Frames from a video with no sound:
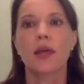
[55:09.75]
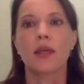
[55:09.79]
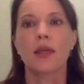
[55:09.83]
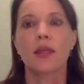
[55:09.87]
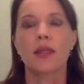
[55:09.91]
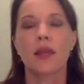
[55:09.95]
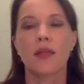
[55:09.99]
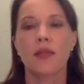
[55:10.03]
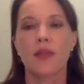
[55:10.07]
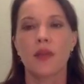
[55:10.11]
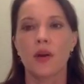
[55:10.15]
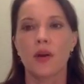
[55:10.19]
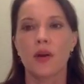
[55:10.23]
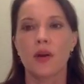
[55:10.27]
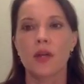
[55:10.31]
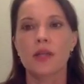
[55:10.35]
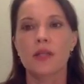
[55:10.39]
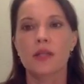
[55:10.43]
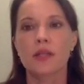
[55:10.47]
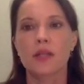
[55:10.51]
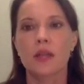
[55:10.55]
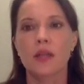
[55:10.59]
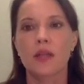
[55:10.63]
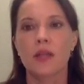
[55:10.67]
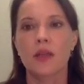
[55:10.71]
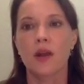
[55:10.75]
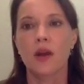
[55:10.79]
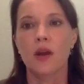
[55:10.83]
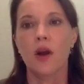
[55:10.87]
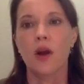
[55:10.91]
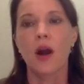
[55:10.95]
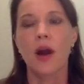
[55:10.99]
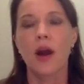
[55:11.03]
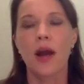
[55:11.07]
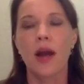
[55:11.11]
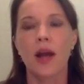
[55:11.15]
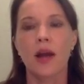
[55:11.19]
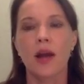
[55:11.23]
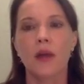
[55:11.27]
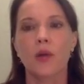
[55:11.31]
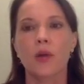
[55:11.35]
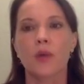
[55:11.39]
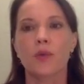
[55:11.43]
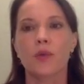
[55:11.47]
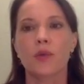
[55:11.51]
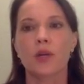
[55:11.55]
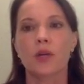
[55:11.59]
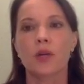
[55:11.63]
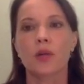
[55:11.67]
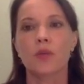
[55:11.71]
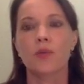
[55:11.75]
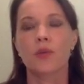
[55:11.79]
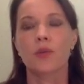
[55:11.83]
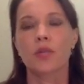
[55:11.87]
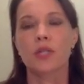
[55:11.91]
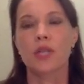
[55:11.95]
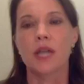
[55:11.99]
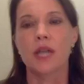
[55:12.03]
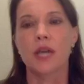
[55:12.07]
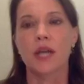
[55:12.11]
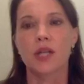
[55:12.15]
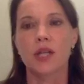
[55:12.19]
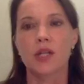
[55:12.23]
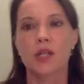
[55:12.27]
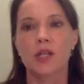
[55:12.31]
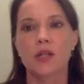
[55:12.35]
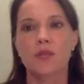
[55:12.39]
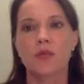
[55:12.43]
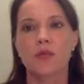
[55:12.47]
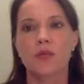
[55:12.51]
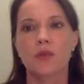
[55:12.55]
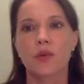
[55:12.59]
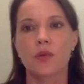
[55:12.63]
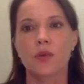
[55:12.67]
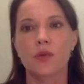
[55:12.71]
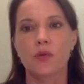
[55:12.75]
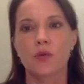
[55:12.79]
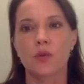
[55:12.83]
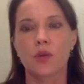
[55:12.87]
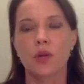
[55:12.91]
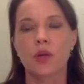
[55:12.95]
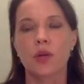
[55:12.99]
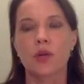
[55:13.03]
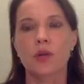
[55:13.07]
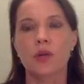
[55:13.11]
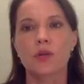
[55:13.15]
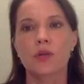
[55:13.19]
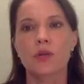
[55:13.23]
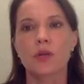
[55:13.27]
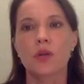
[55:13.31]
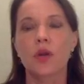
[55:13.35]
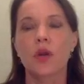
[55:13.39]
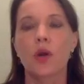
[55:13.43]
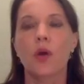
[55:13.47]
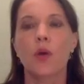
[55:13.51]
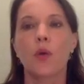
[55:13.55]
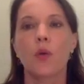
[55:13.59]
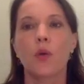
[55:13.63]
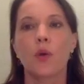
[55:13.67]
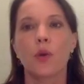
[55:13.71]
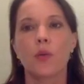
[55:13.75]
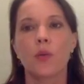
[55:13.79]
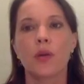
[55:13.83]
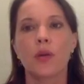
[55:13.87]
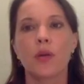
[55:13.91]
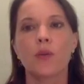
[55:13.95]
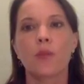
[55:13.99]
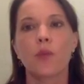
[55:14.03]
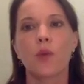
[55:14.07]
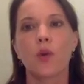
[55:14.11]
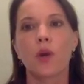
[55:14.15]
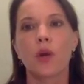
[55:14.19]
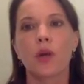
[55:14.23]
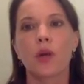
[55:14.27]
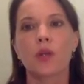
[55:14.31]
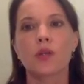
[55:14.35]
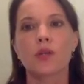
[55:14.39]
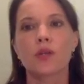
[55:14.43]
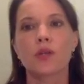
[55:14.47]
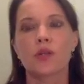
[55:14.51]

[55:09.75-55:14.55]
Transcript: that there are adequate protections for those workers would be important.